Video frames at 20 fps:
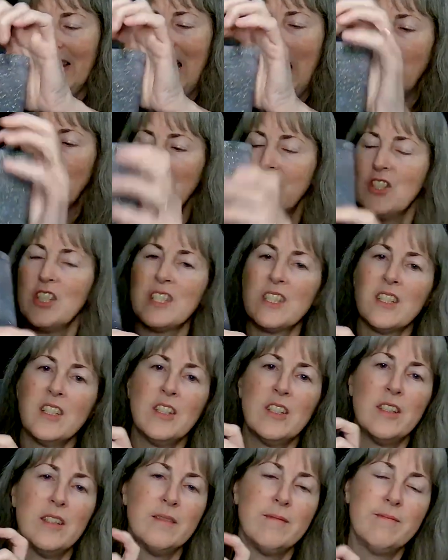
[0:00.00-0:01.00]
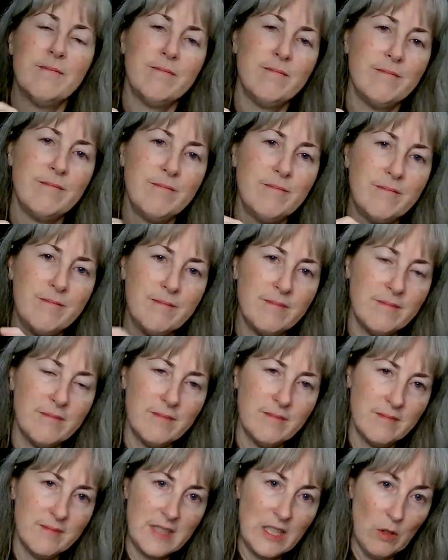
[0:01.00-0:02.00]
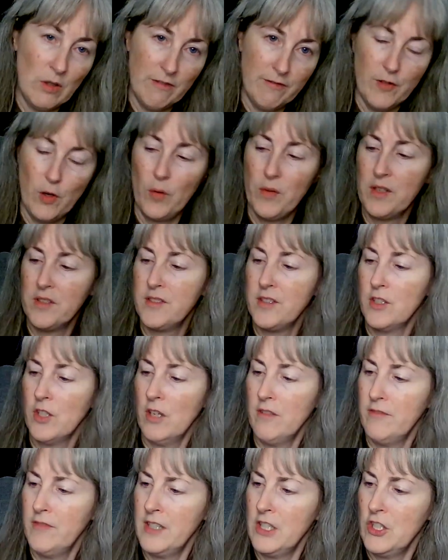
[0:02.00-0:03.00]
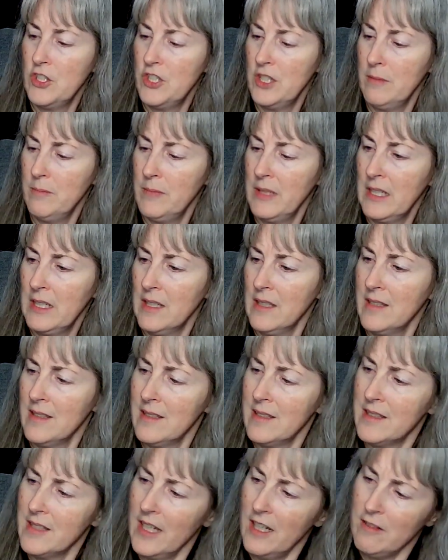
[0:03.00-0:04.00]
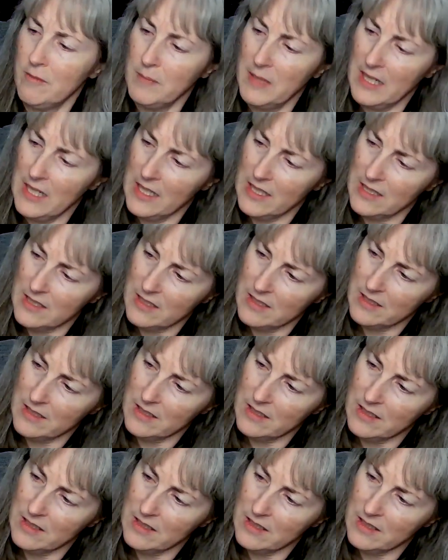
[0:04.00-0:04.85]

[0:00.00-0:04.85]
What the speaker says: I was just gonna UFO this and not finish it because I've made